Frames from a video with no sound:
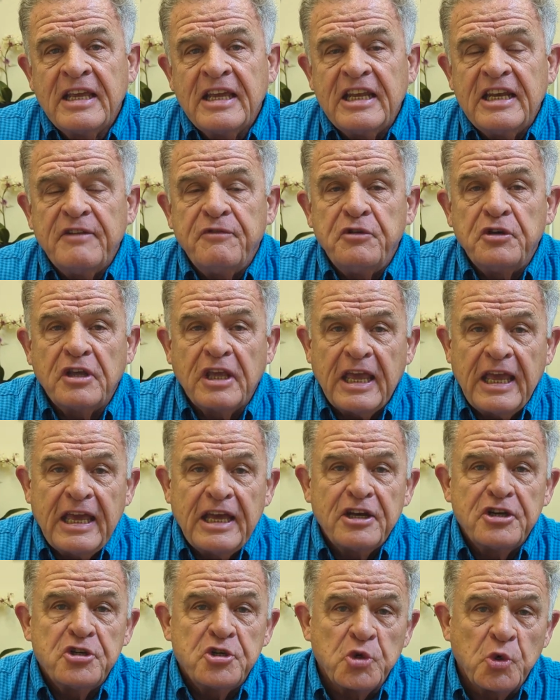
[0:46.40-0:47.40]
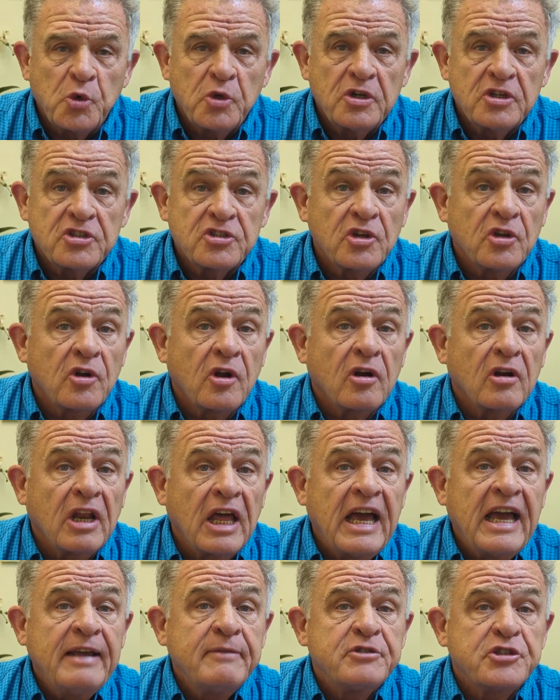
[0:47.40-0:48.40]
And if you can't, join us on our
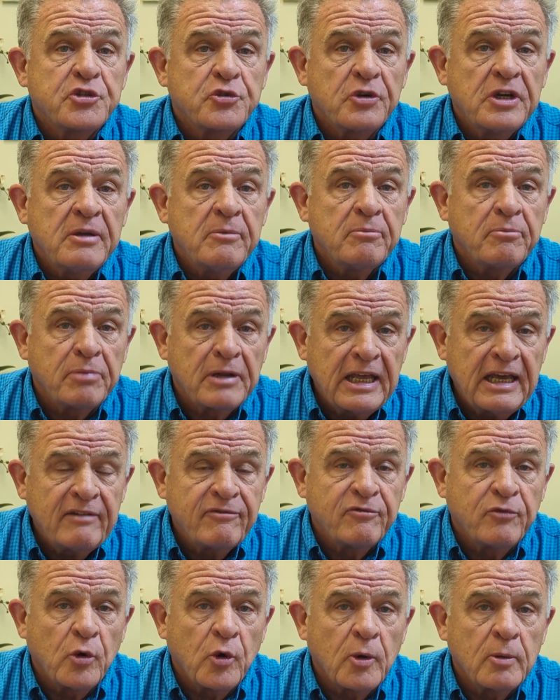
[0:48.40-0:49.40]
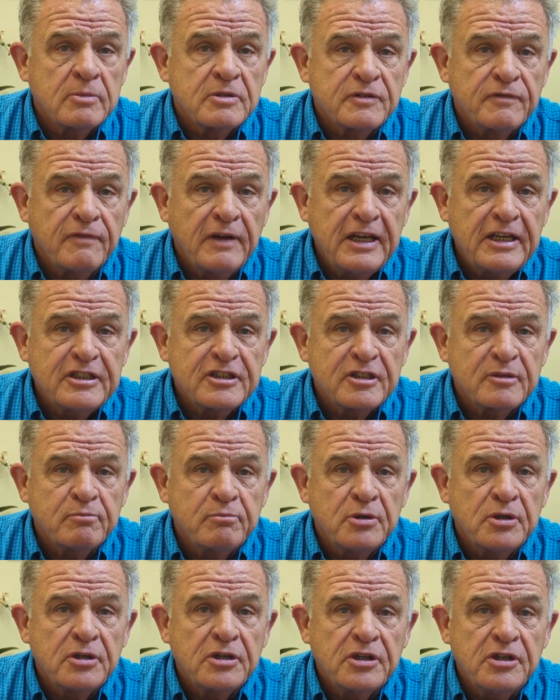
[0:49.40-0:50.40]
live stream platforms,
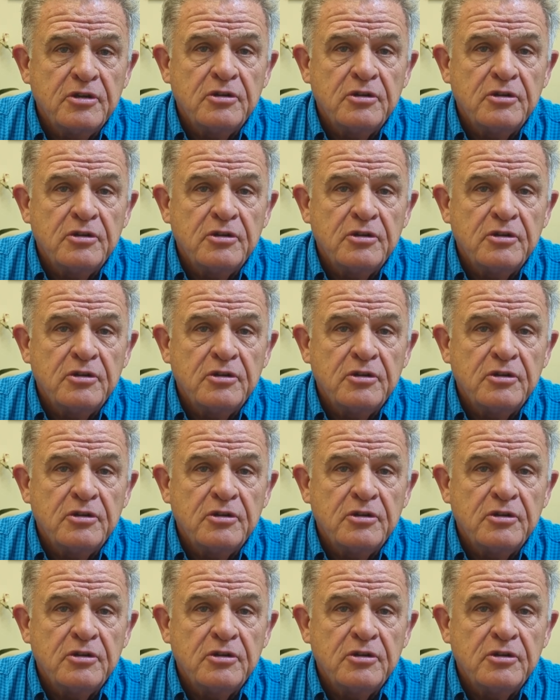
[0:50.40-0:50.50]
Facebook,